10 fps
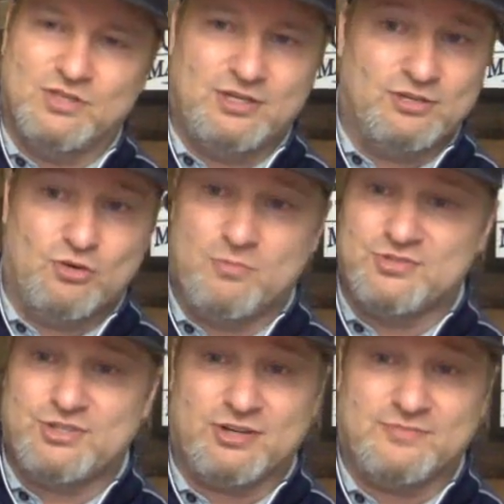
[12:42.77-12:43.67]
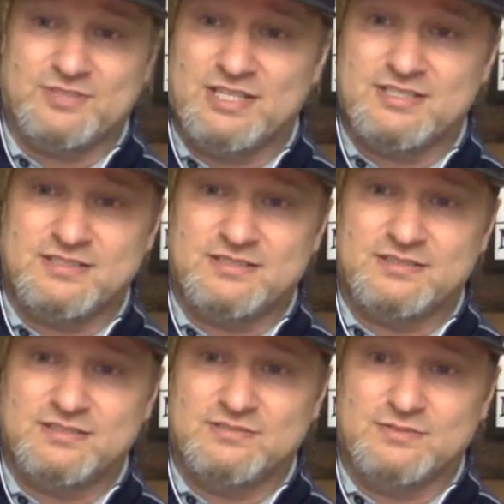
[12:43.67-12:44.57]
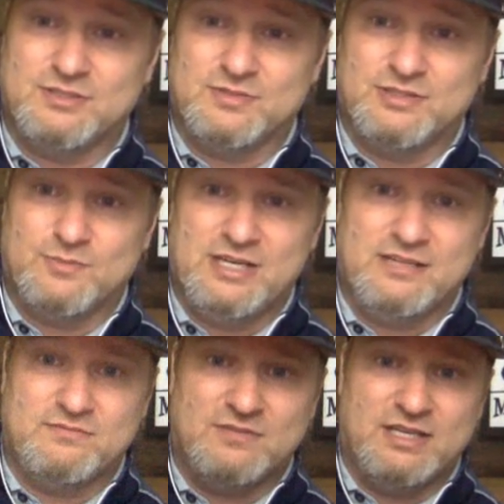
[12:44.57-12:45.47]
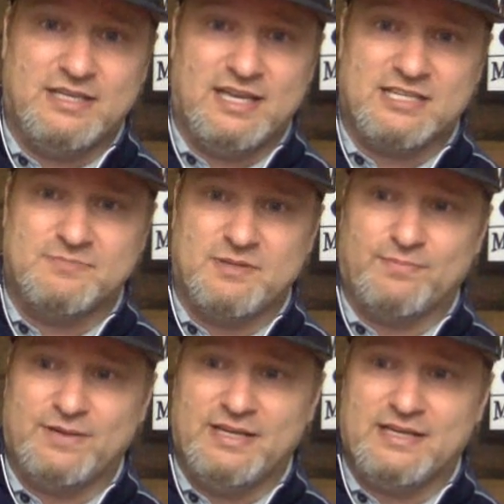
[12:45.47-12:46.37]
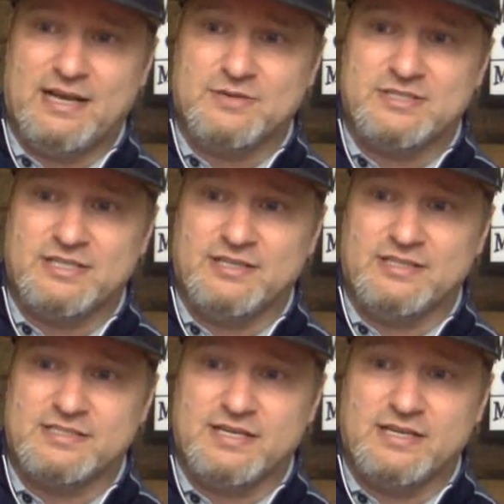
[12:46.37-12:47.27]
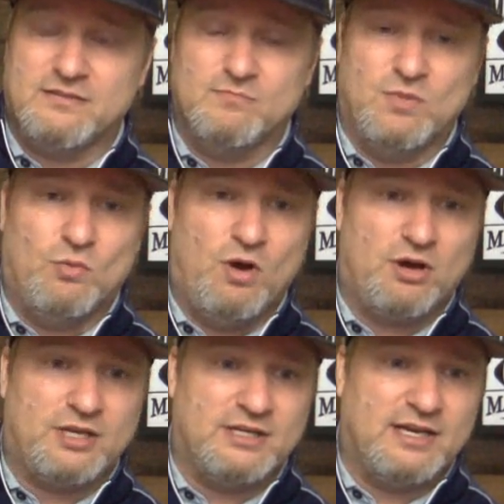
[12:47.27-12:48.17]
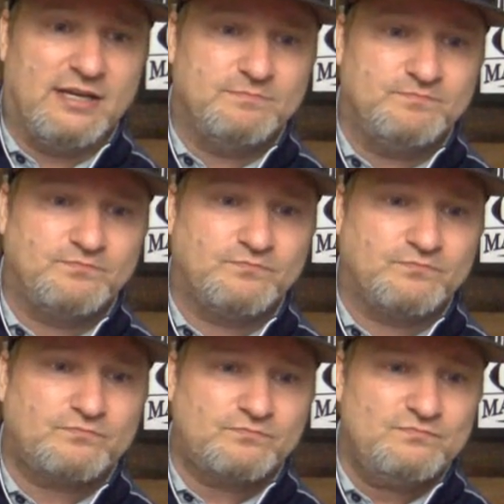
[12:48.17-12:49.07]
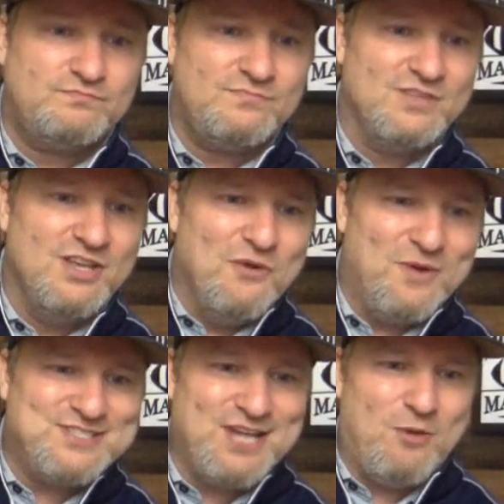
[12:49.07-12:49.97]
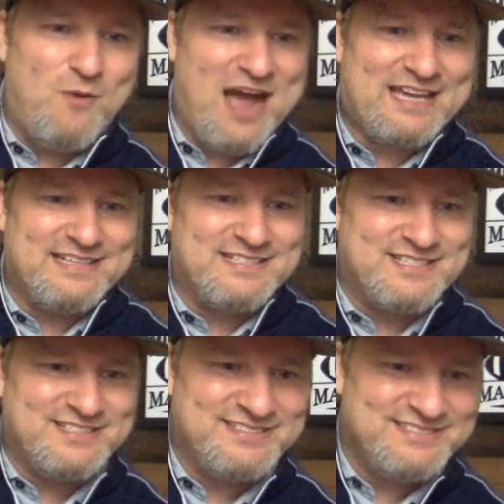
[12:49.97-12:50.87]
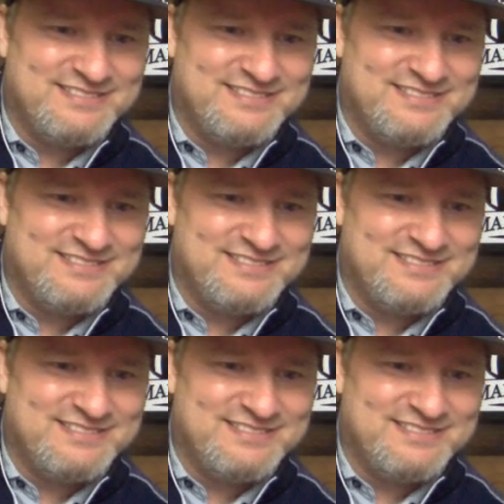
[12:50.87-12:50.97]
Under normal circumstances, with the way Indiana's been playing, I would tell you to take Milwaukee tonight. What's up, Watkins?